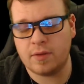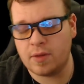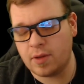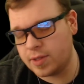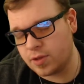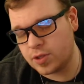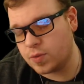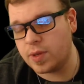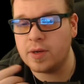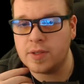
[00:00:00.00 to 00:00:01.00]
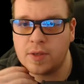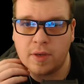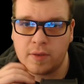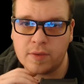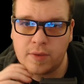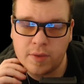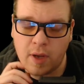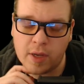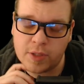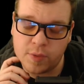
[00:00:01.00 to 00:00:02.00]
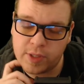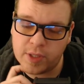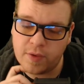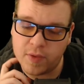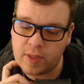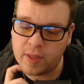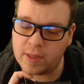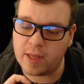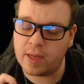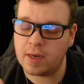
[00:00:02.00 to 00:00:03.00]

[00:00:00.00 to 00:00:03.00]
it's on Twitter, it's on Twitch and everything like that.